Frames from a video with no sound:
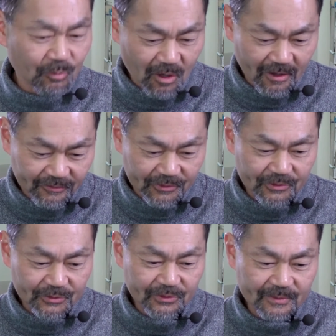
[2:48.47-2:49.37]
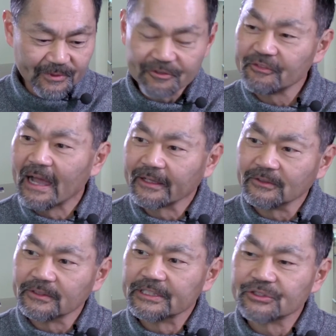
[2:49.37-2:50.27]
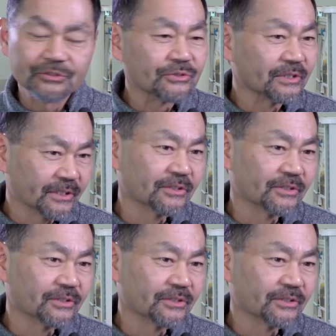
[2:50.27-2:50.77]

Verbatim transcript: walk through some of the final issues and